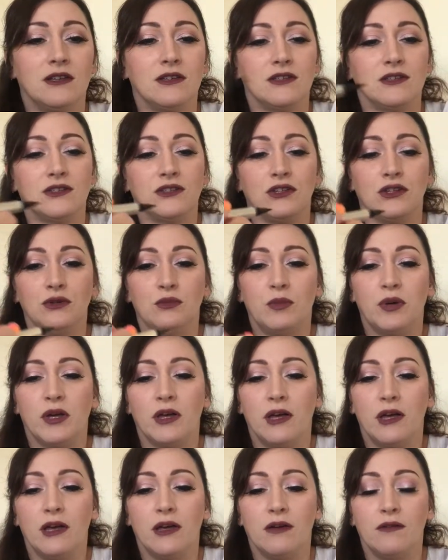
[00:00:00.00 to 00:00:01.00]

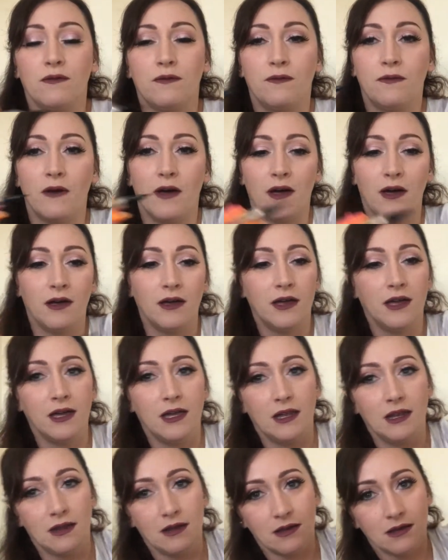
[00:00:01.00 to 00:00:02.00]
Super
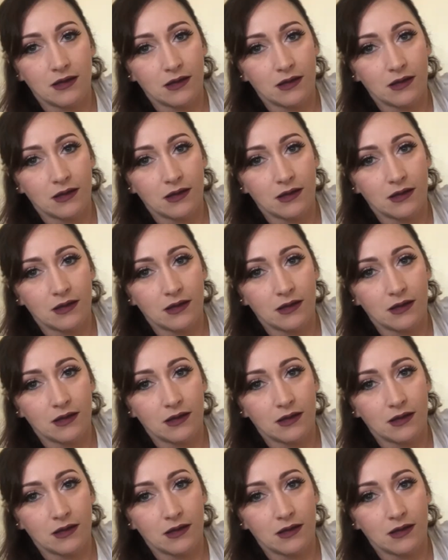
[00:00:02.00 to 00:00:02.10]
fine.